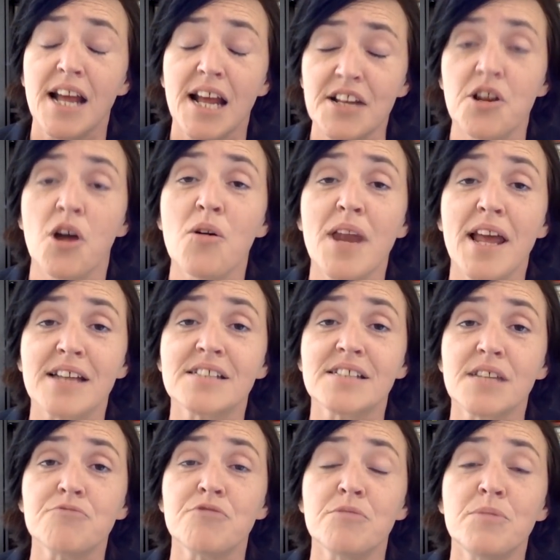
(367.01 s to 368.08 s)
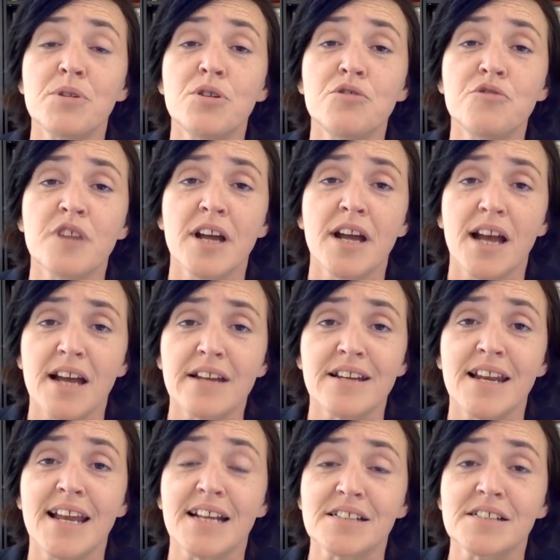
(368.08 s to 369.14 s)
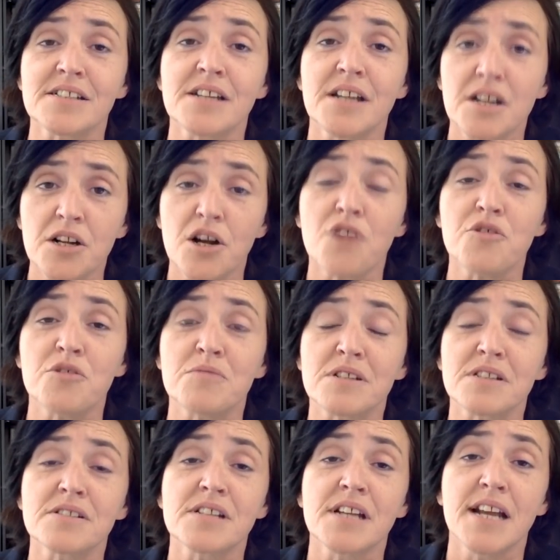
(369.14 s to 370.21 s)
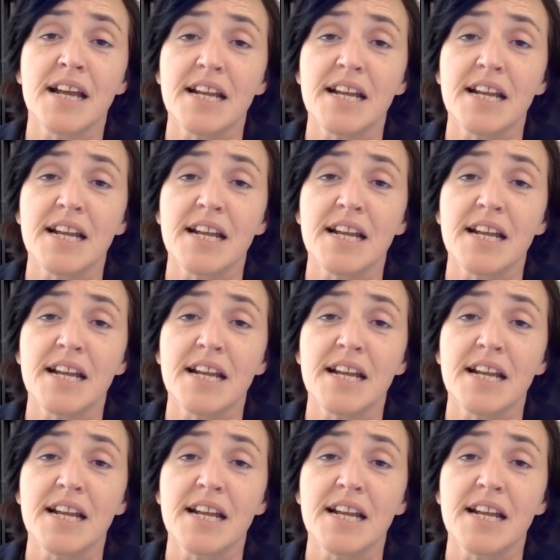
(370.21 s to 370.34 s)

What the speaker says: no less than remove an elected government.